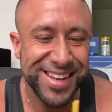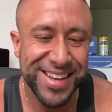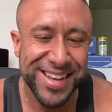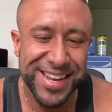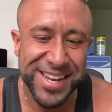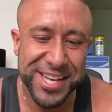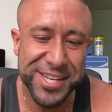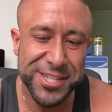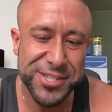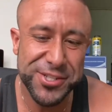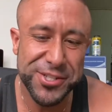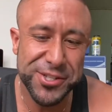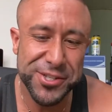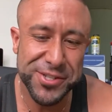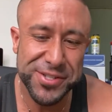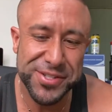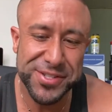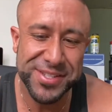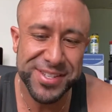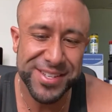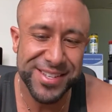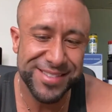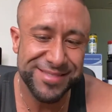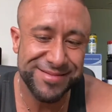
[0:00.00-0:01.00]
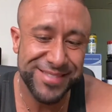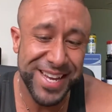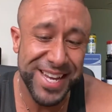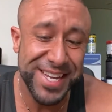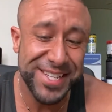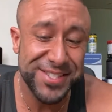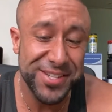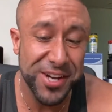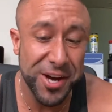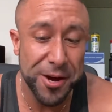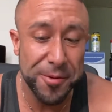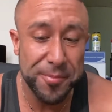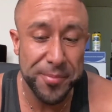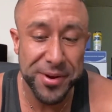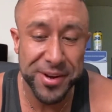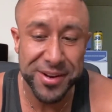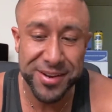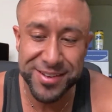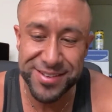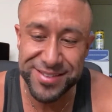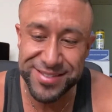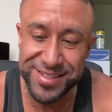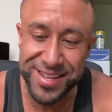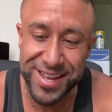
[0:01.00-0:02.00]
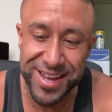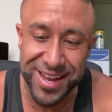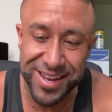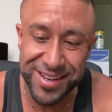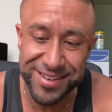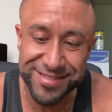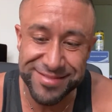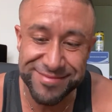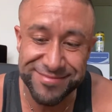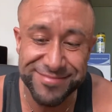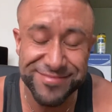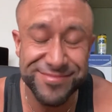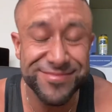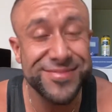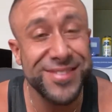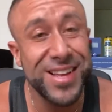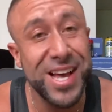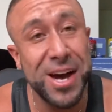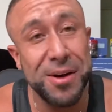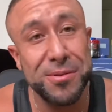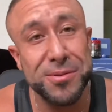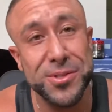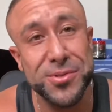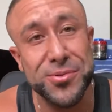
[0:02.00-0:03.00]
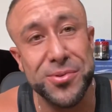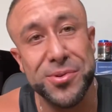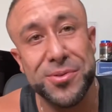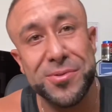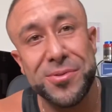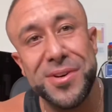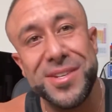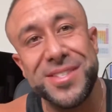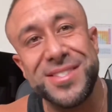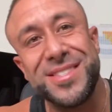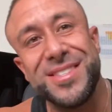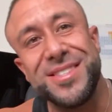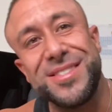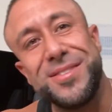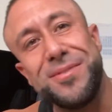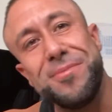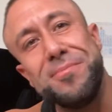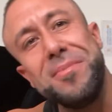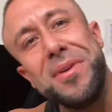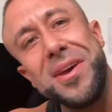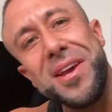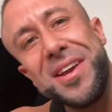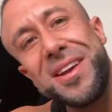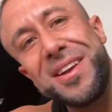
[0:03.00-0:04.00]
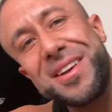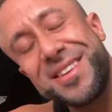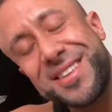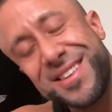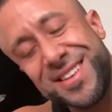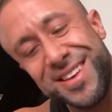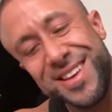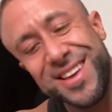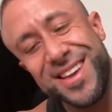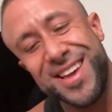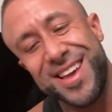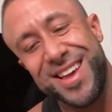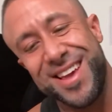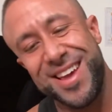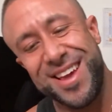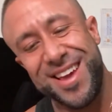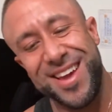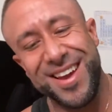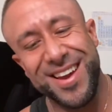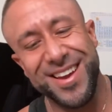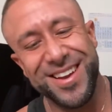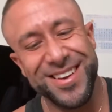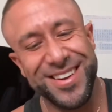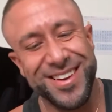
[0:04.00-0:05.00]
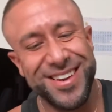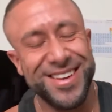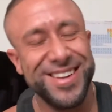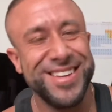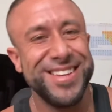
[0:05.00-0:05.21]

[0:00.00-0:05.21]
It's just a topic that I was requested to make, and